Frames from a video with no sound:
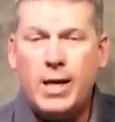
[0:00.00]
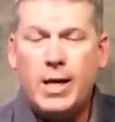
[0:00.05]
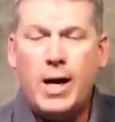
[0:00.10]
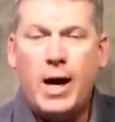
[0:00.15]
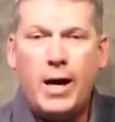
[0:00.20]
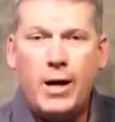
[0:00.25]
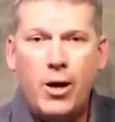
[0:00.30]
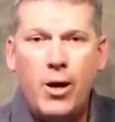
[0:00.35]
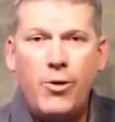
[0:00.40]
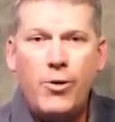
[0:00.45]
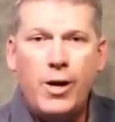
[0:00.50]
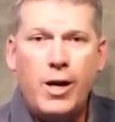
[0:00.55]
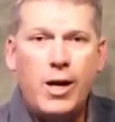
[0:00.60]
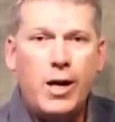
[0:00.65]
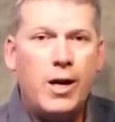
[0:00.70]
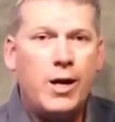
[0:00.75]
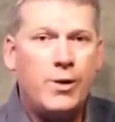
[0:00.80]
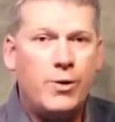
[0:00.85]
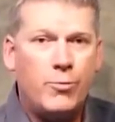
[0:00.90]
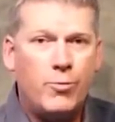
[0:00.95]
Coyote
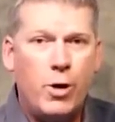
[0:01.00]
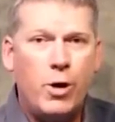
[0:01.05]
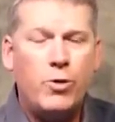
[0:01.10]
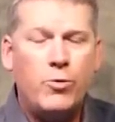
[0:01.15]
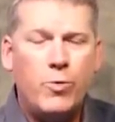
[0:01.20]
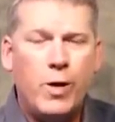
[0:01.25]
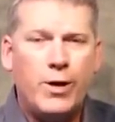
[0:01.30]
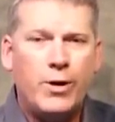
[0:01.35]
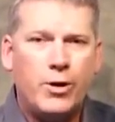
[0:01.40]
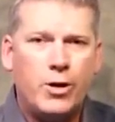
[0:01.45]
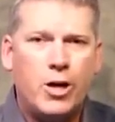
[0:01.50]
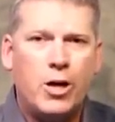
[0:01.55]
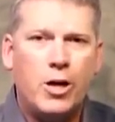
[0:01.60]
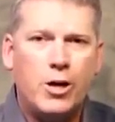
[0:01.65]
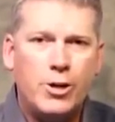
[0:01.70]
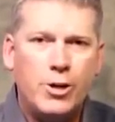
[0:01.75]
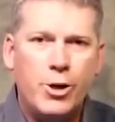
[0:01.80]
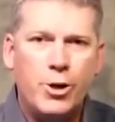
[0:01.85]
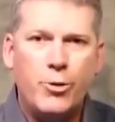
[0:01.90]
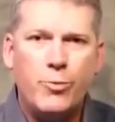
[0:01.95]
in a Roadrunner
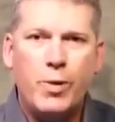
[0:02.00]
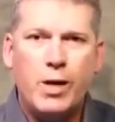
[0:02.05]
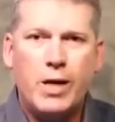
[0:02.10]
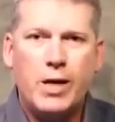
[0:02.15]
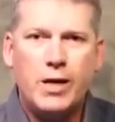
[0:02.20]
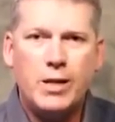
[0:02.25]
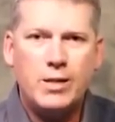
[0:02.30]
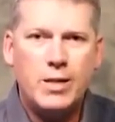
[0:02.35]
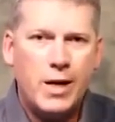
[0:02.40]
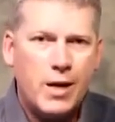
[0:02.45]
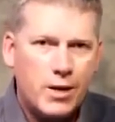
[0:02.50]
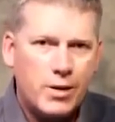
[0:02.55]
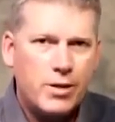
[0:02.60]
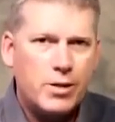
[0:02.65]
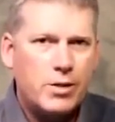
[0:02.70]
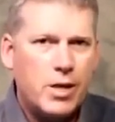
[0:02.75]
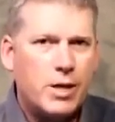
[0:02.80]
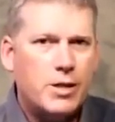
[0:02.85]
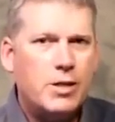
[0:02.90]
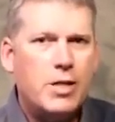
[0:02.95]
cartoon because they are
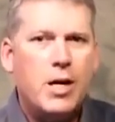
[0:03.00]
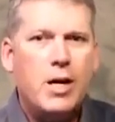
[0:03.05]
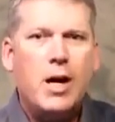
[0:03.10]
such